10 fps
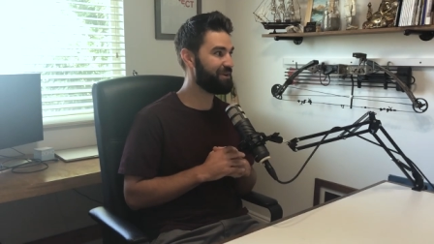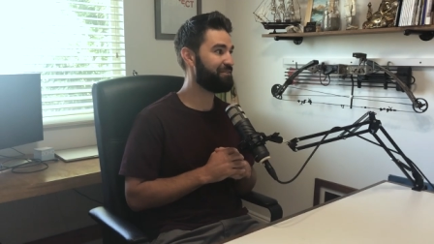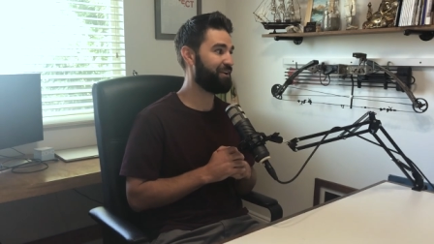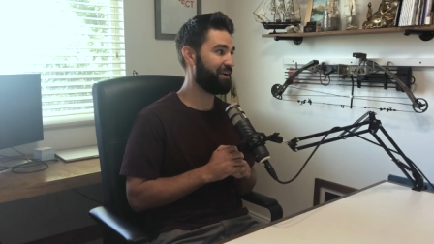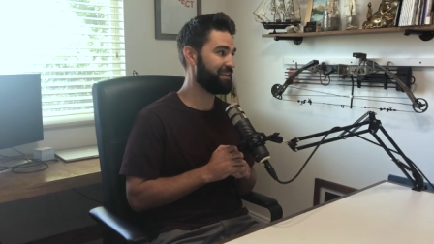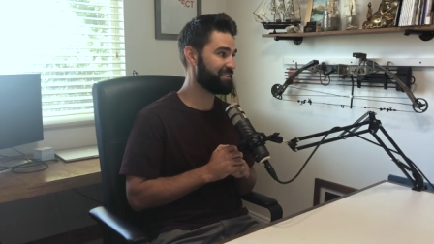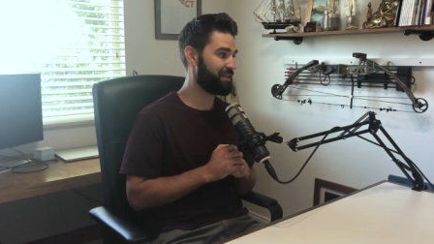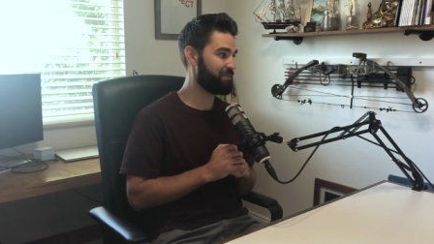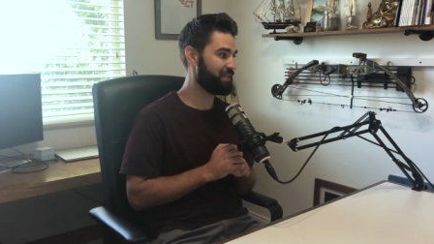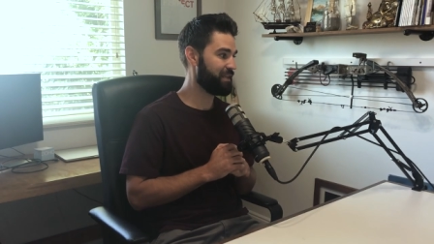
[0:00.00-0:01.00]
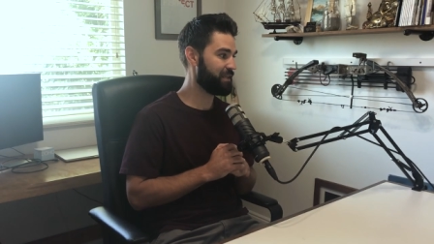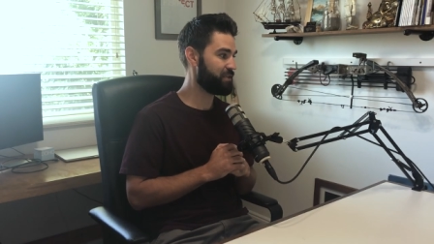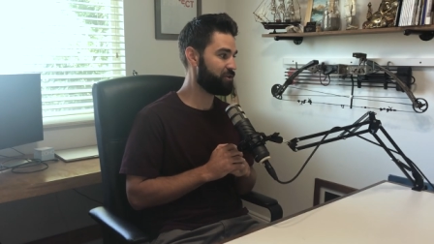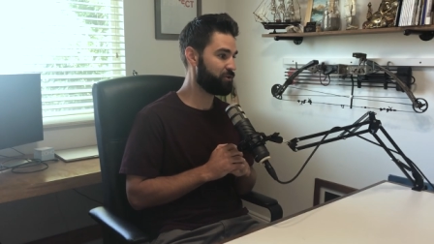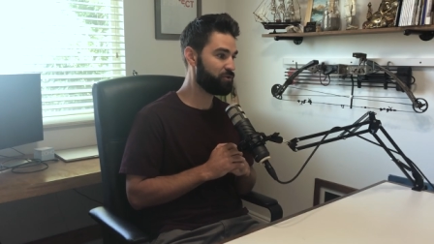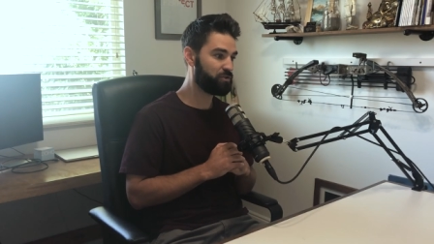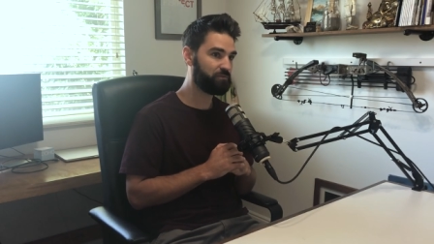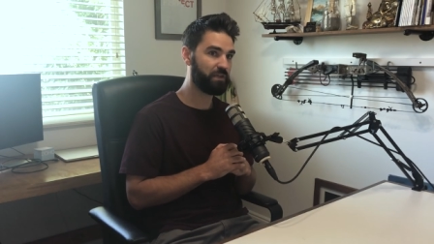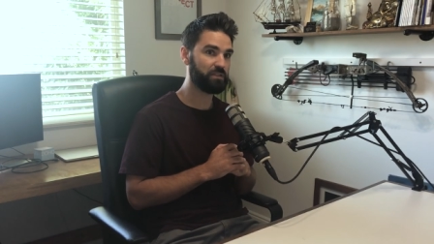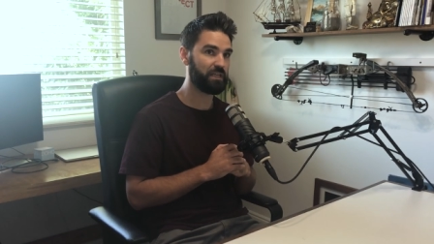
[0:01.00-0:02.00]
do have an audience. I mean, your
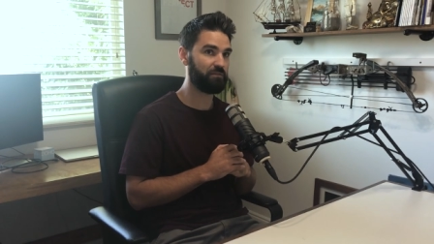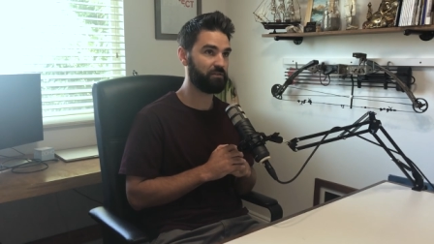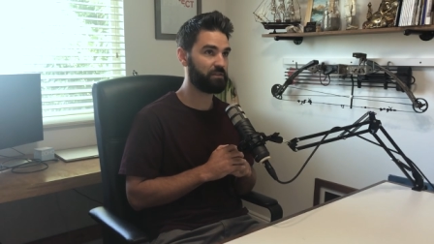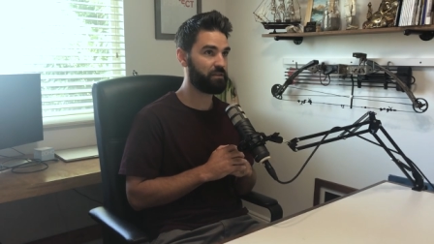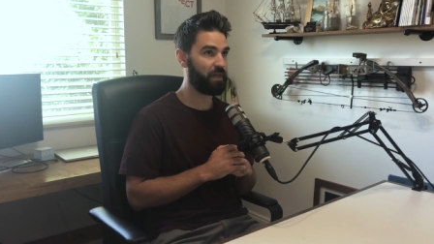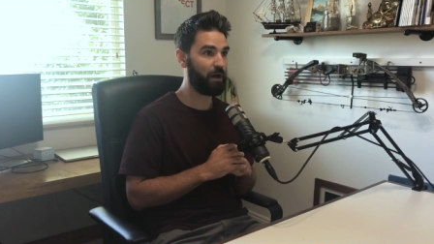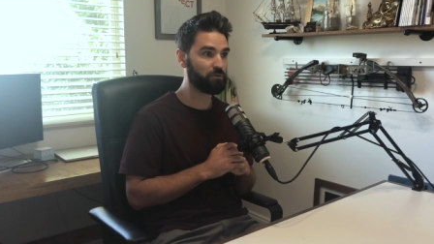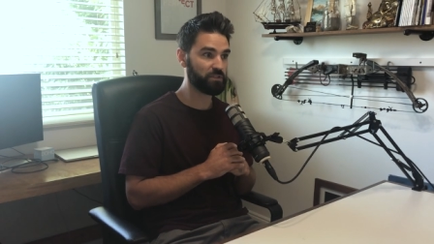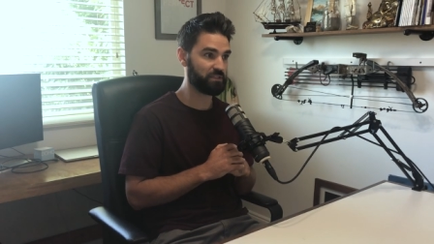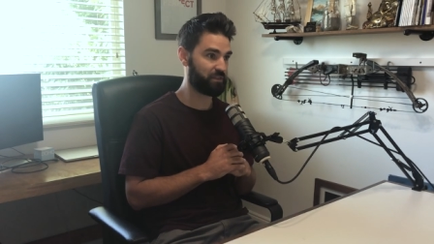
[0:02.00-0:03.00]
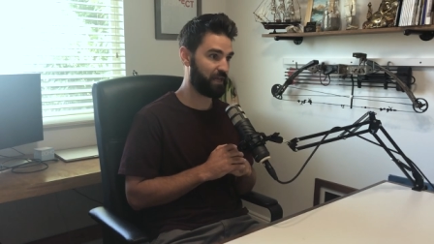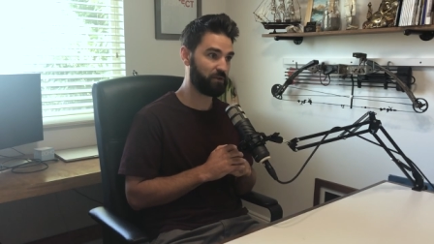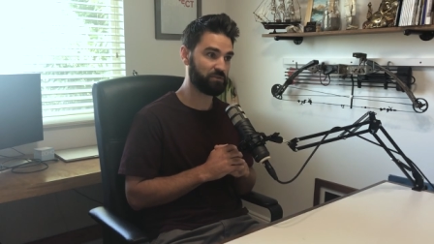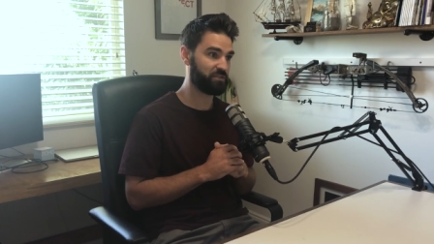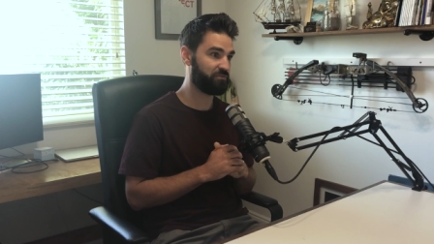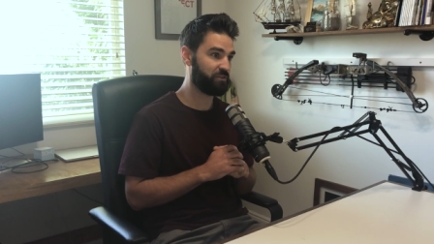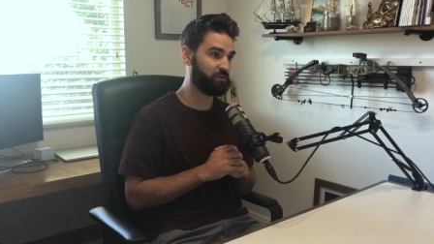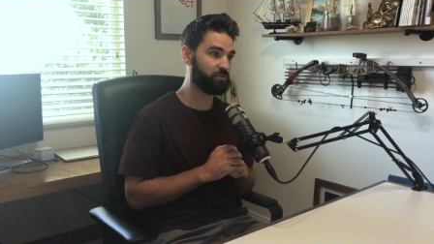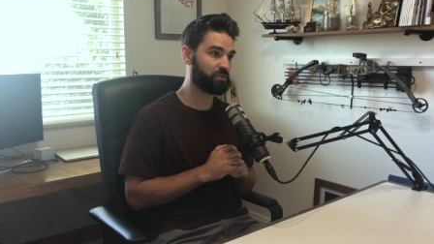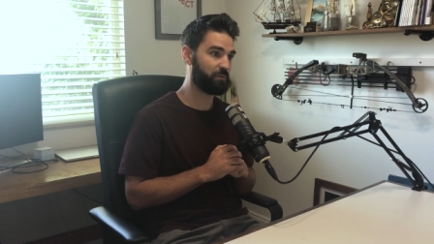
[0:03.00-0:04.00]
YouTube videos have thousands and thousands of
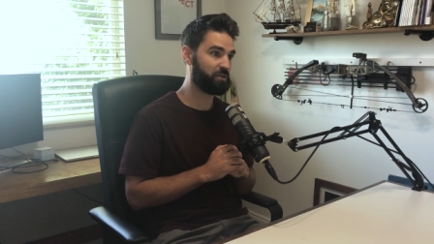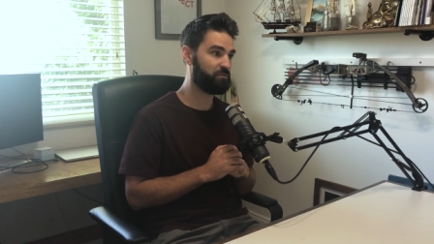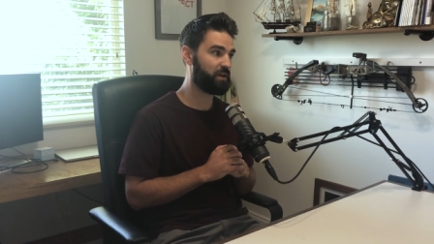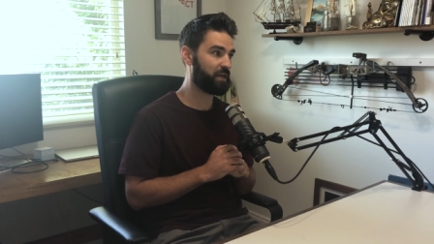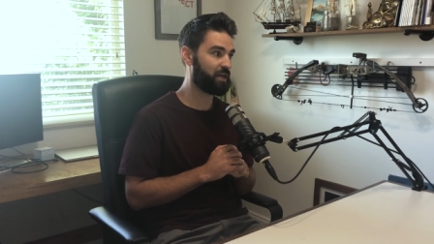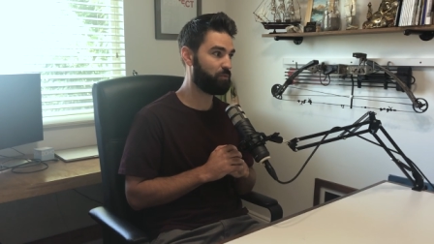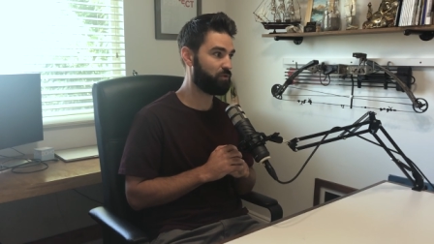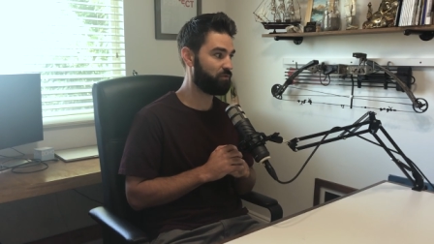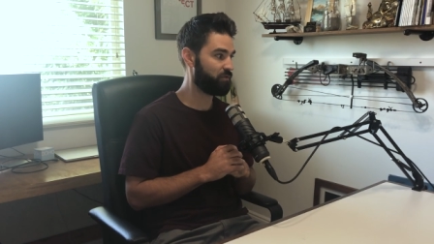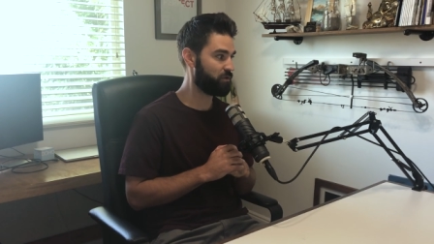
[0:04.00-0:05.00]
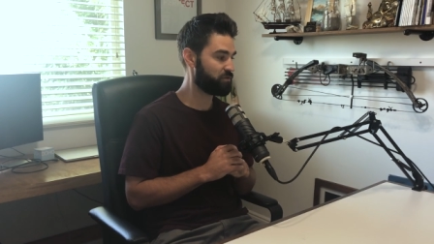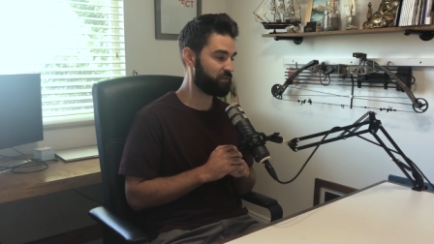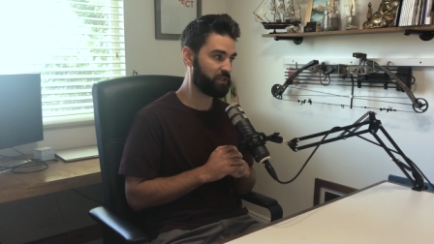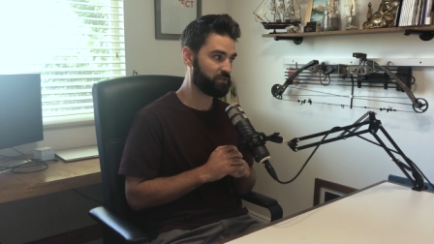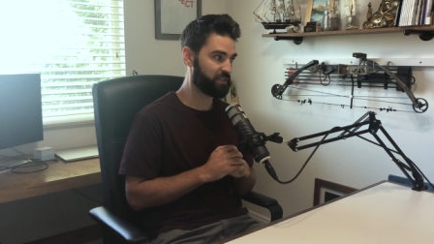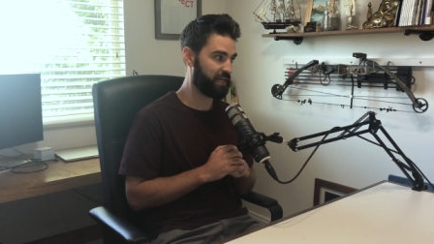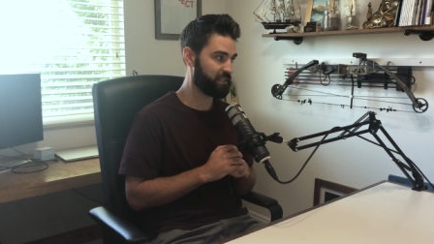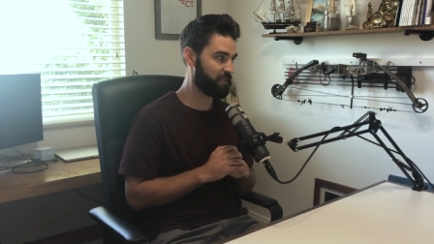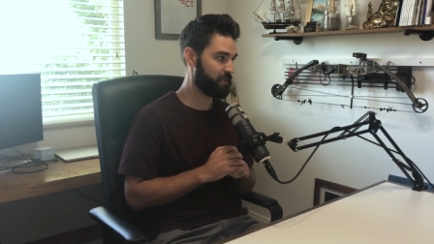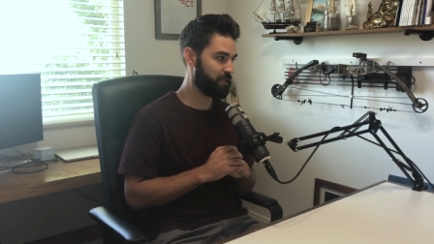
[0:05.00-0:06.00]
views. I mean, you've got a couple of those videos
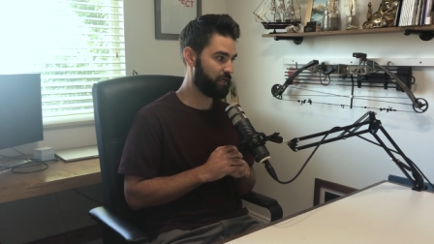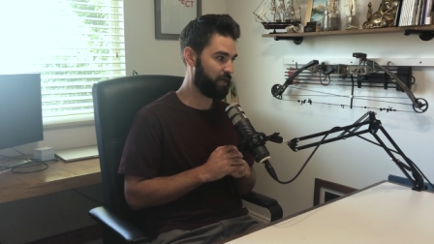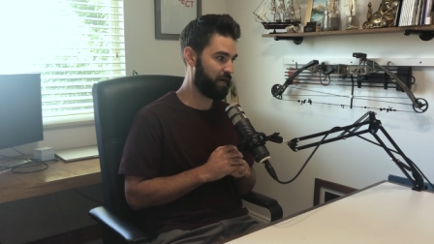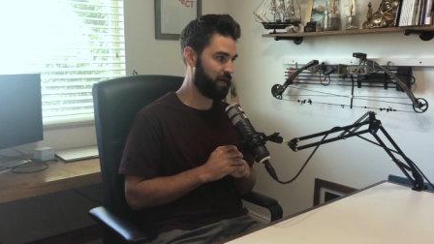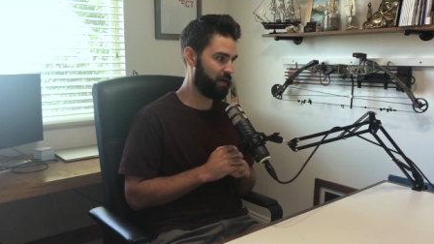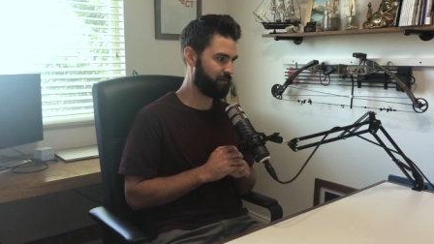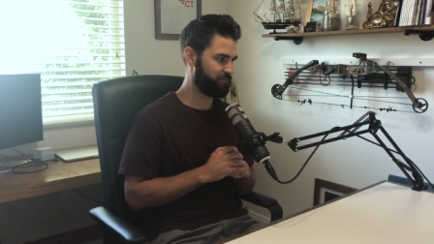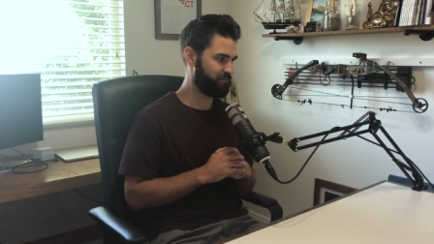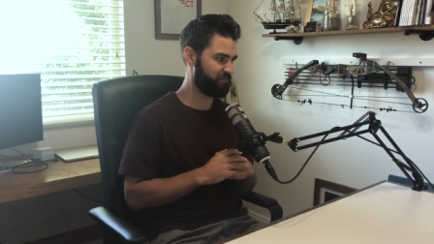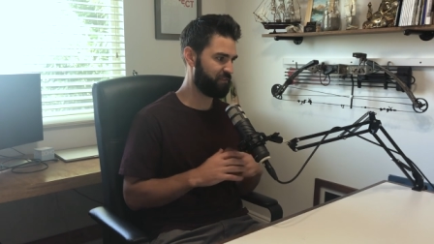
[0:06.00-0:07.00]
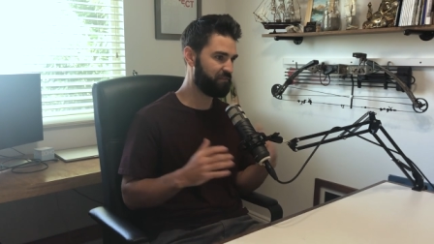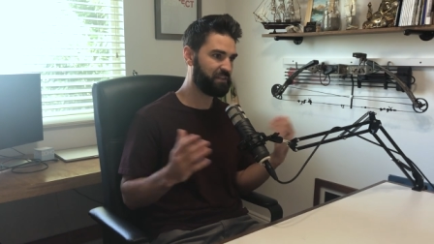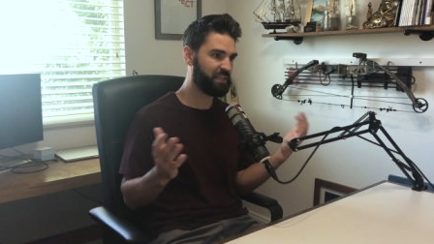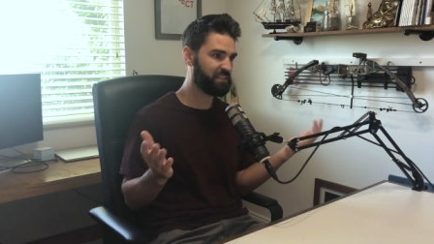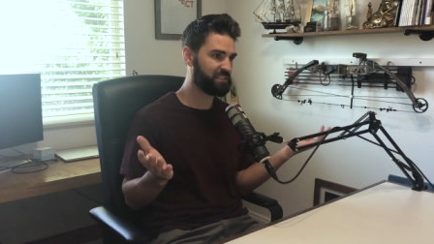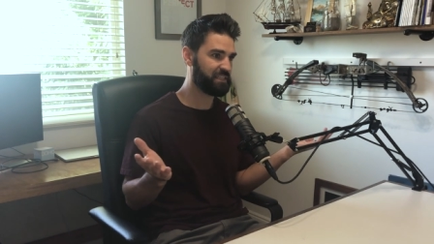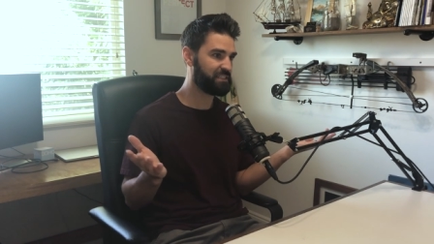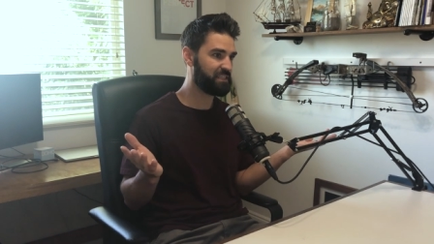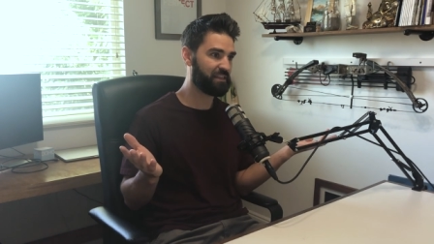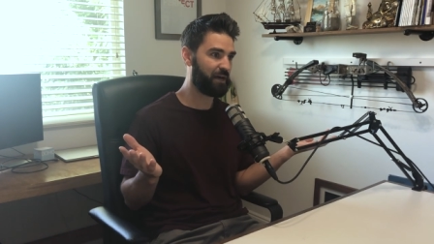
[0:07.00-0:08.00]
that uh 50,
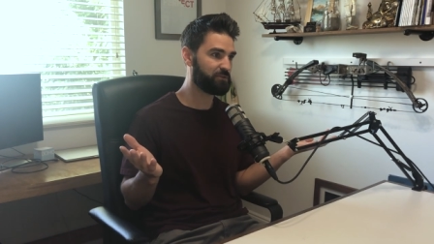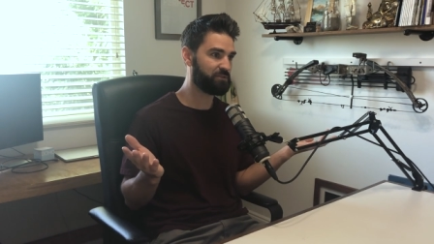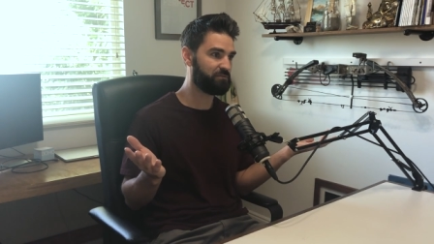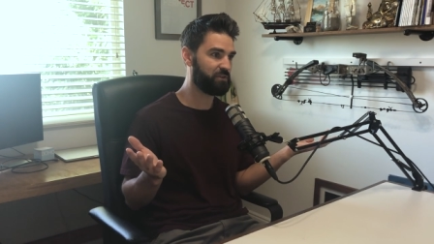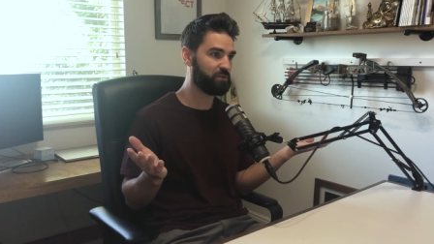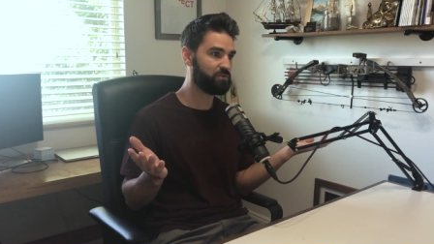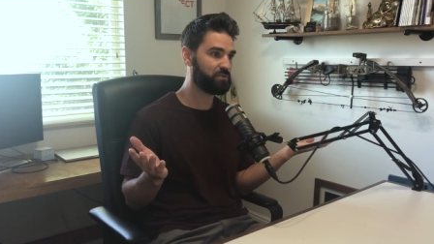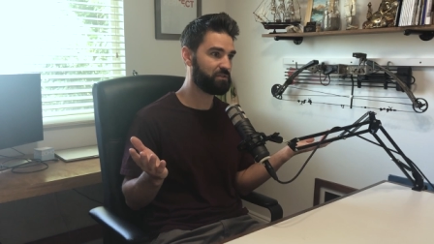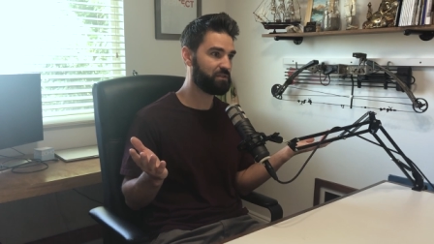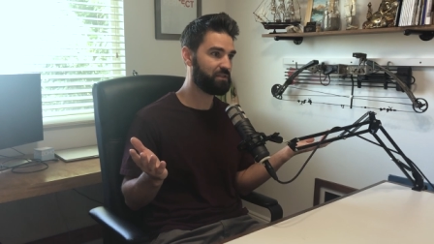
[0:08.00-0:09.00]
60,000 yeah, views. 50,